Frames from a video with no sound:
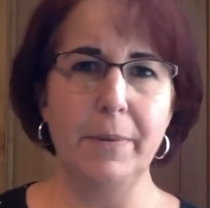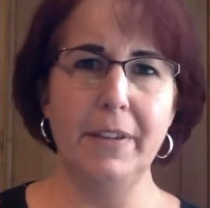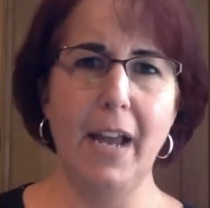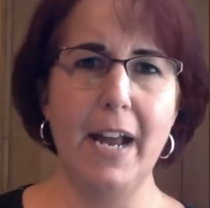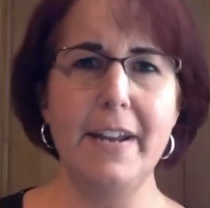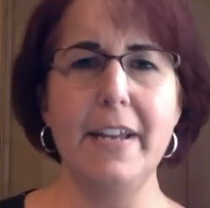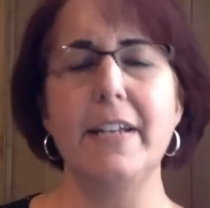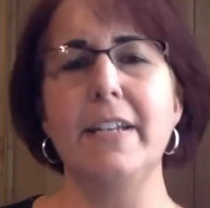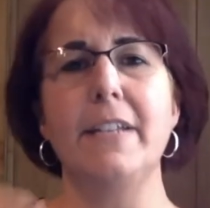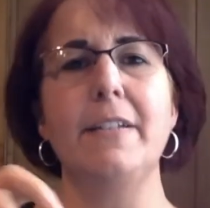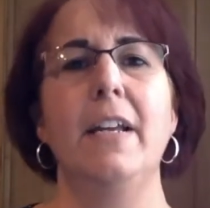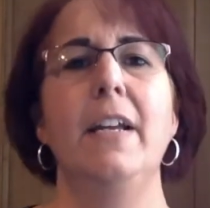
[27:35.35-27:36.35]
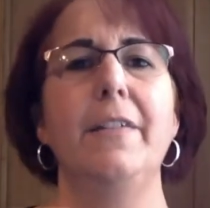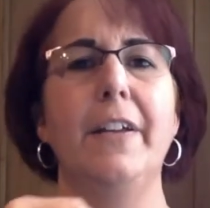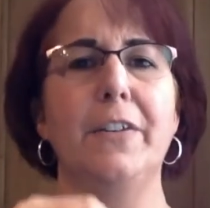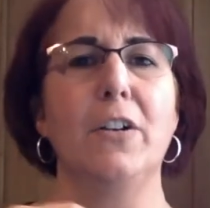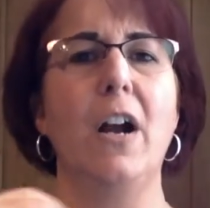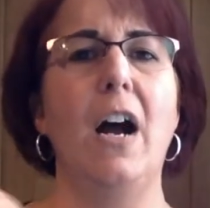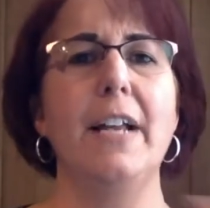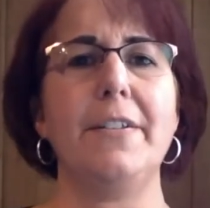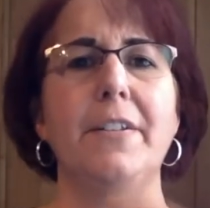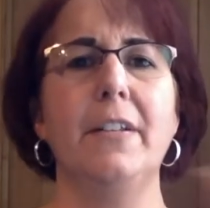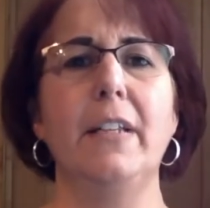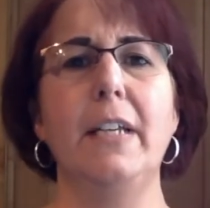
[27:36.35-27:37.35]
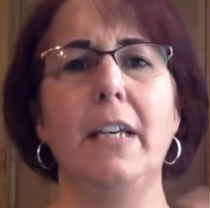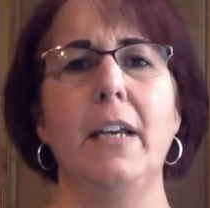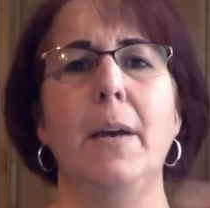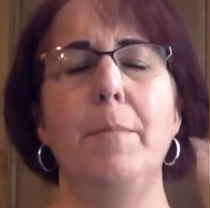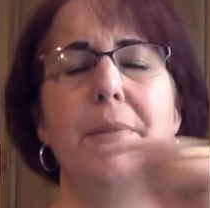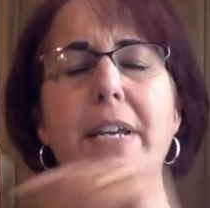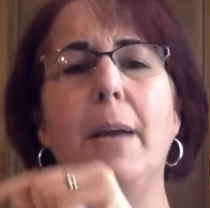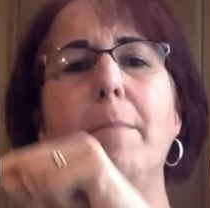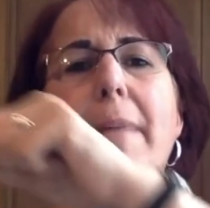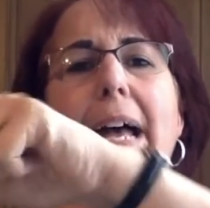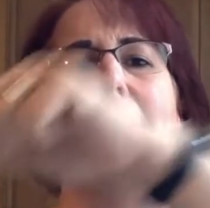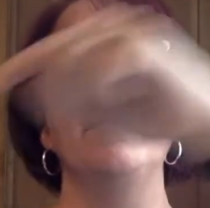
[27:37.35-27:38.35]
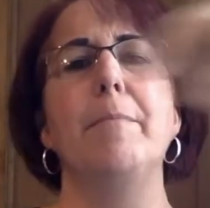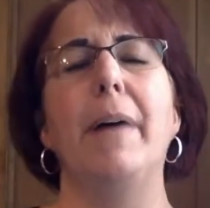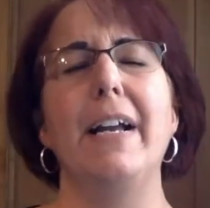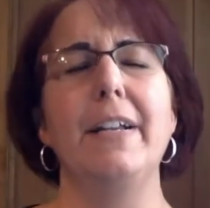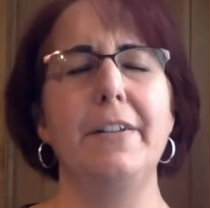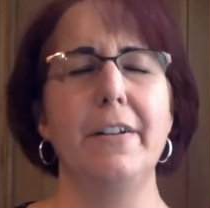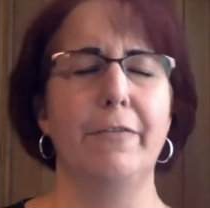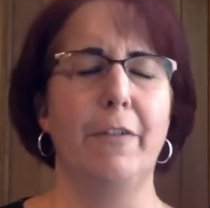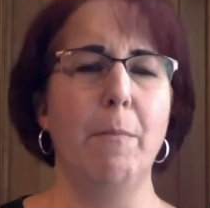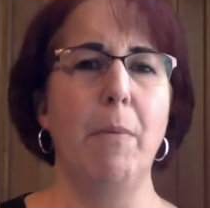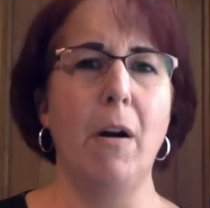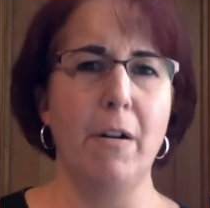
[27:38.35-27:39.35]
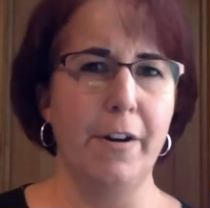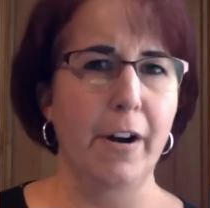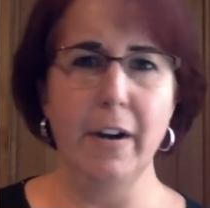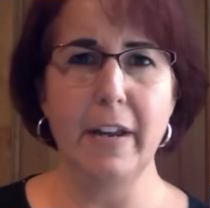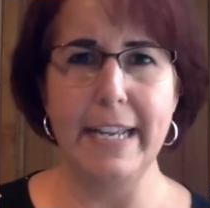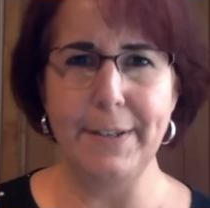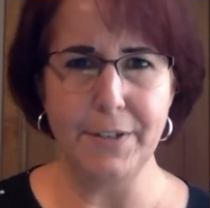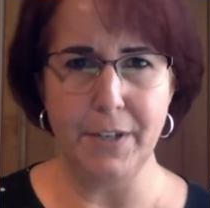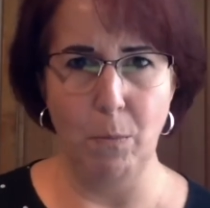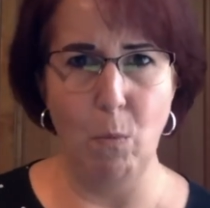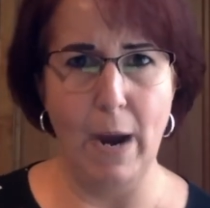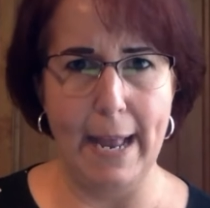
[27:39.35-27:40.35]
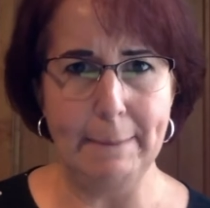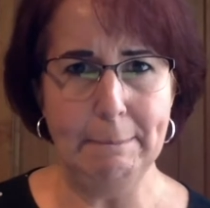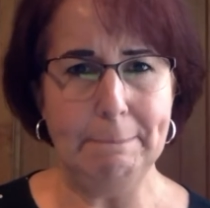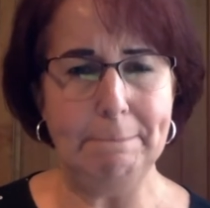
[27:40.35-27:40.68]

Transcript: But the idea is that they're constantly being met by a different partner in some way.